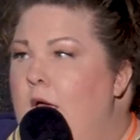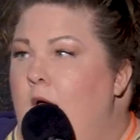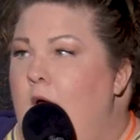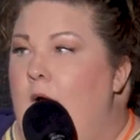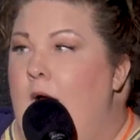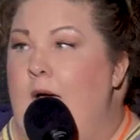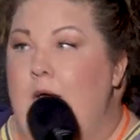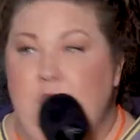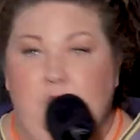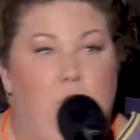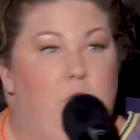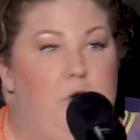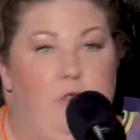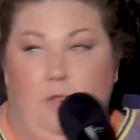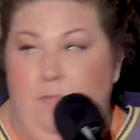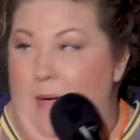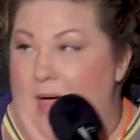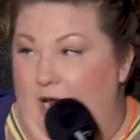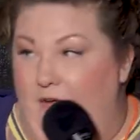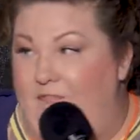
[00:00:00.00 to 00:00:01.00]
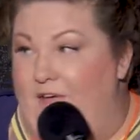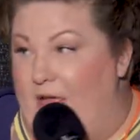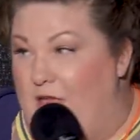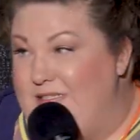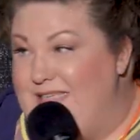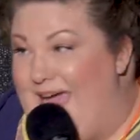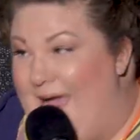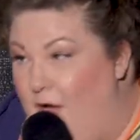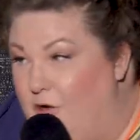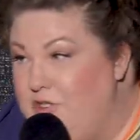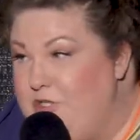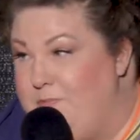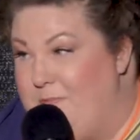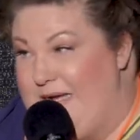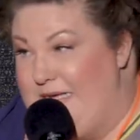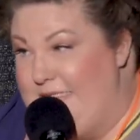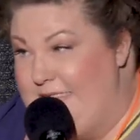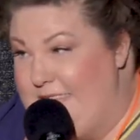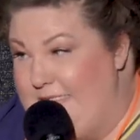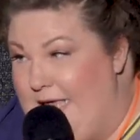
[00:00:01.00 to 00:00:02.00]
I was going to the pedophile's house
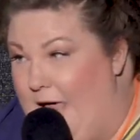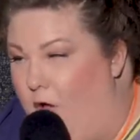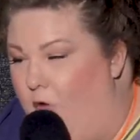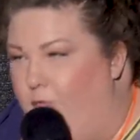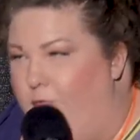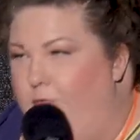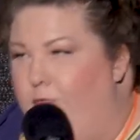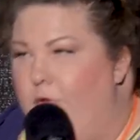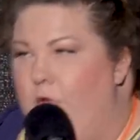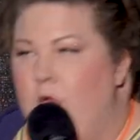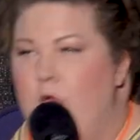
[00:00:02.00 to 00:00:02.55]
myself.